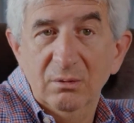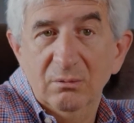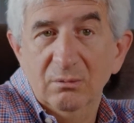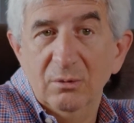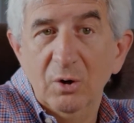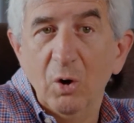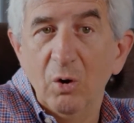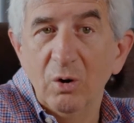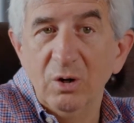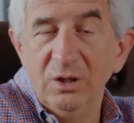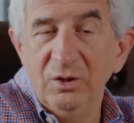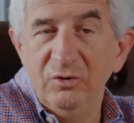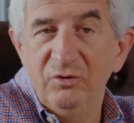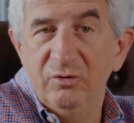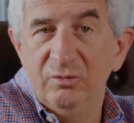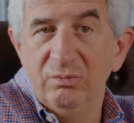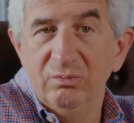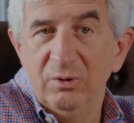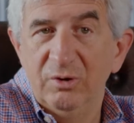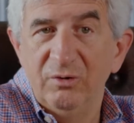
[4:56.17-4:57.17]

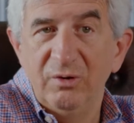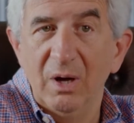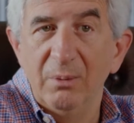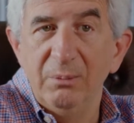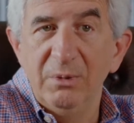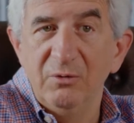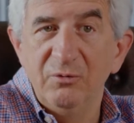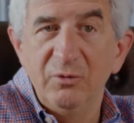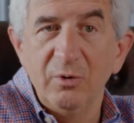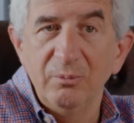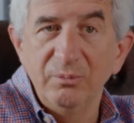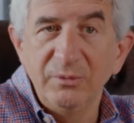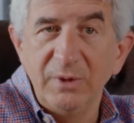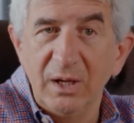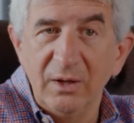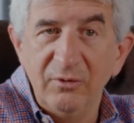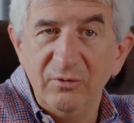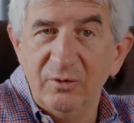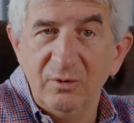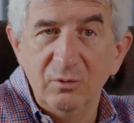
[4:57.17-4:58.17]
knowledge, this coming from
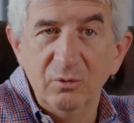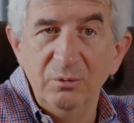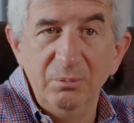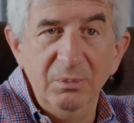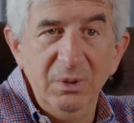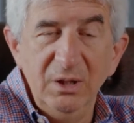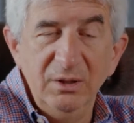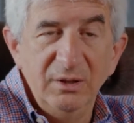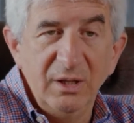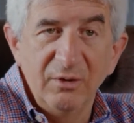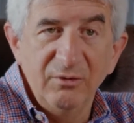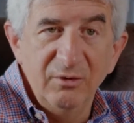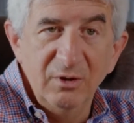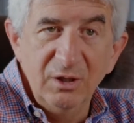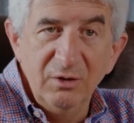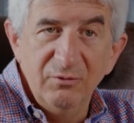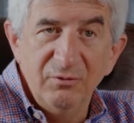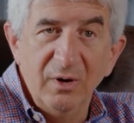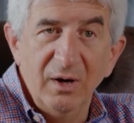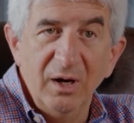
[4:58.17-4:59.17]
text, could be text in
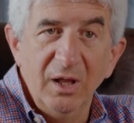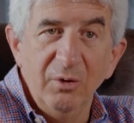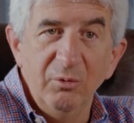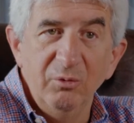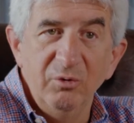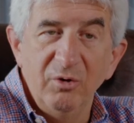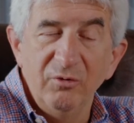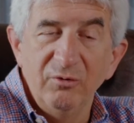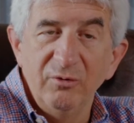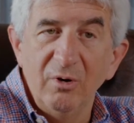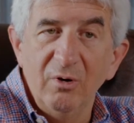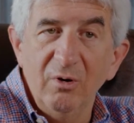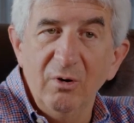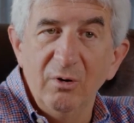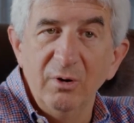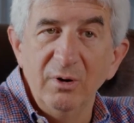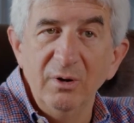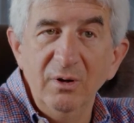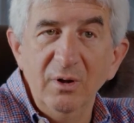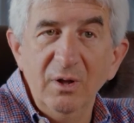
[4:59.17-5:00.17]
different languages and so
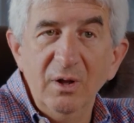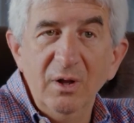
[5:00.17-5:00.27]
on,